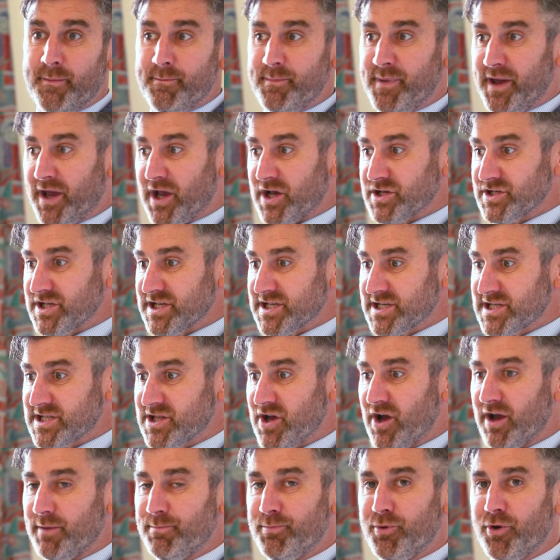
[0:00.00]
because it's
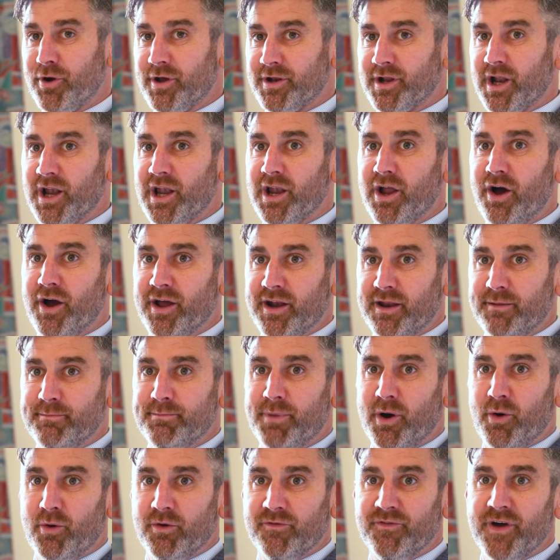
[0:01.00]
like putting a lightning
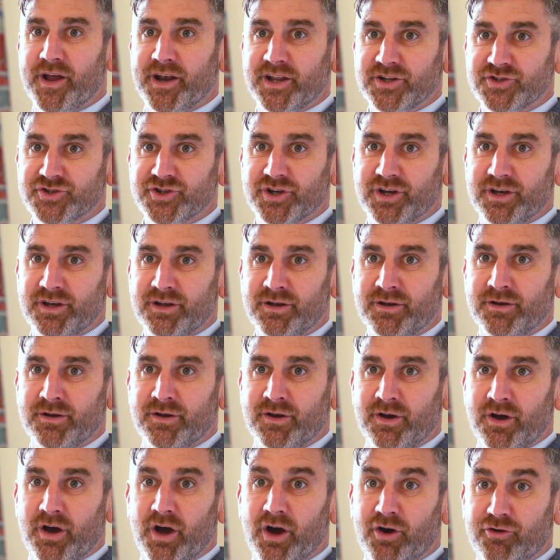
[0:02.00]
bolt of energy
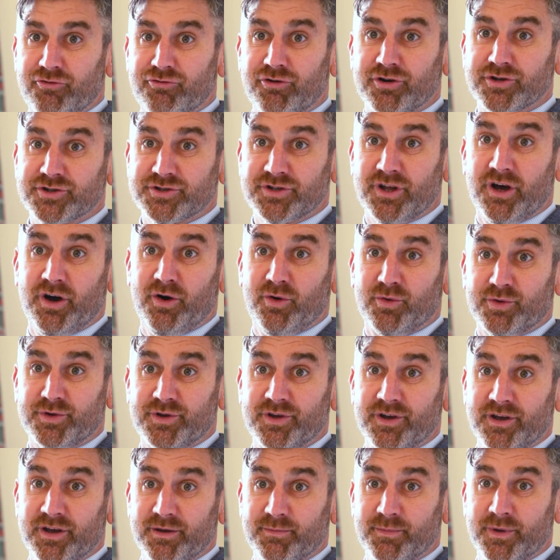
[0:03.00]
across the whole
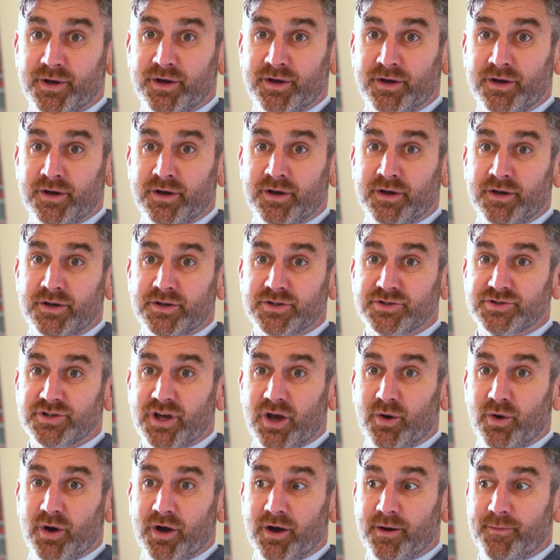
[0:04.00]
team.
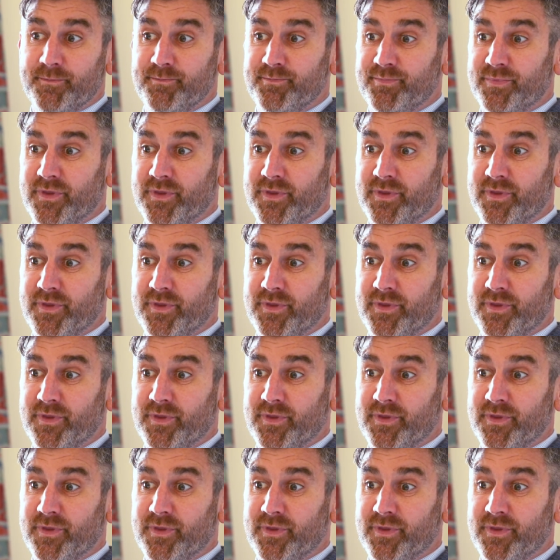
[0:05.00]
So